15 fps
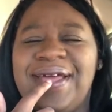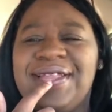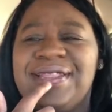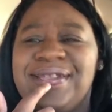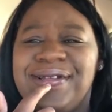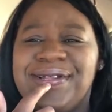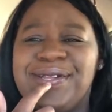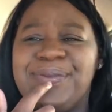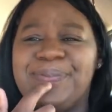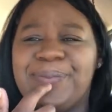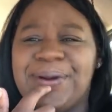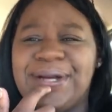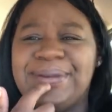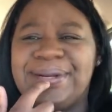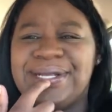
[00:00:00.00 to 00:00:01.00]
Literally
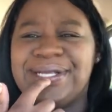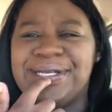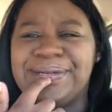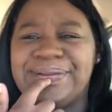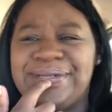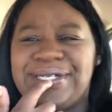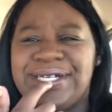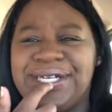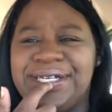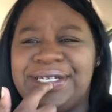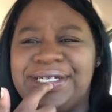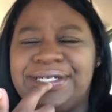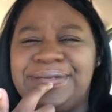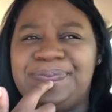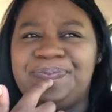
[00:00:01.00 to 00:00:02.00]
burnt my lip with the
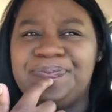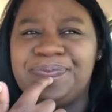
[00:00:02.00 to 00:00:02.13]
onion.